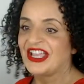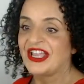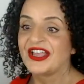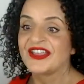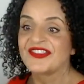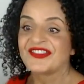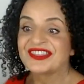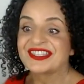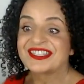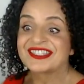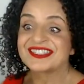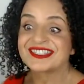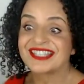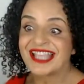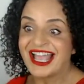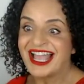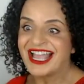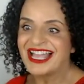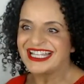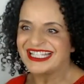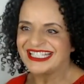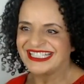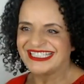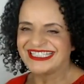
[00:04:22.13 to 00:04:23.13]
at the
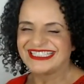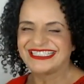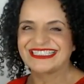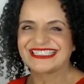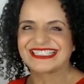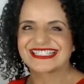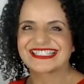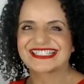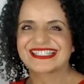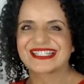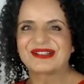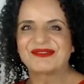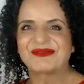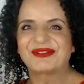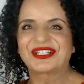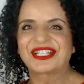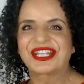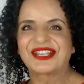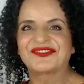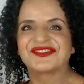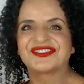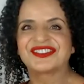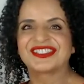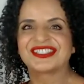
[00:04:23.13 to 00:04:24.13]
sides, what
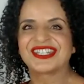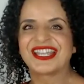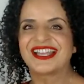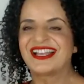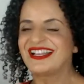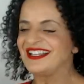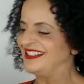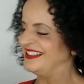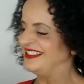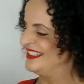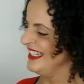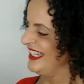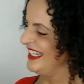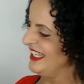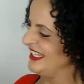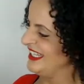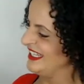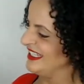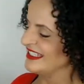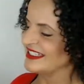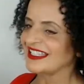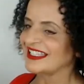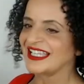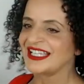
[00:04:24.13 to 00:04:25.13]
I've done
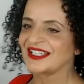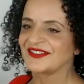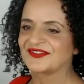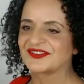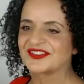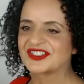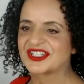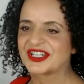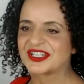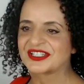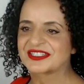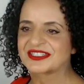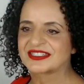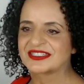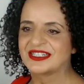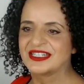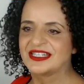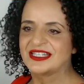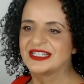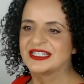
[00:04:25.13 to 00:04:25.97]
is I've just